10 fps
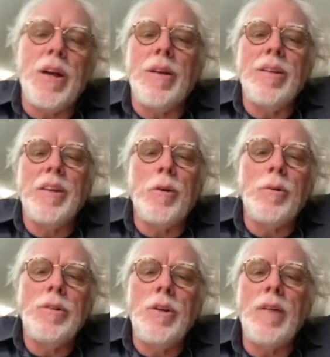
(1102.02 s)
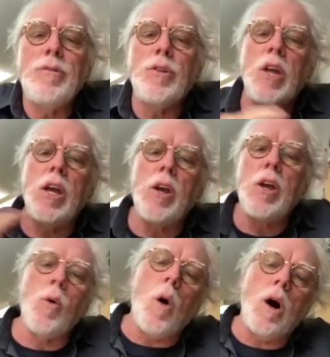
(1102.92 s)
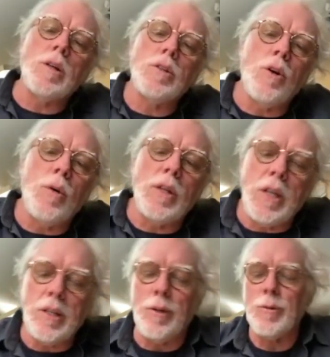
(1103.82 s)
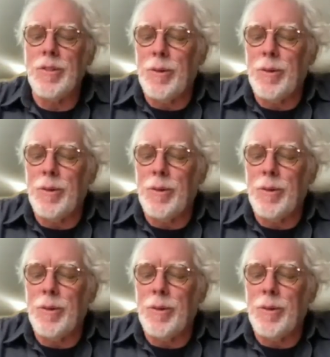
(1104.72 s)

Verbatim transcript: where, you, know, you have to take a walk to go and hit those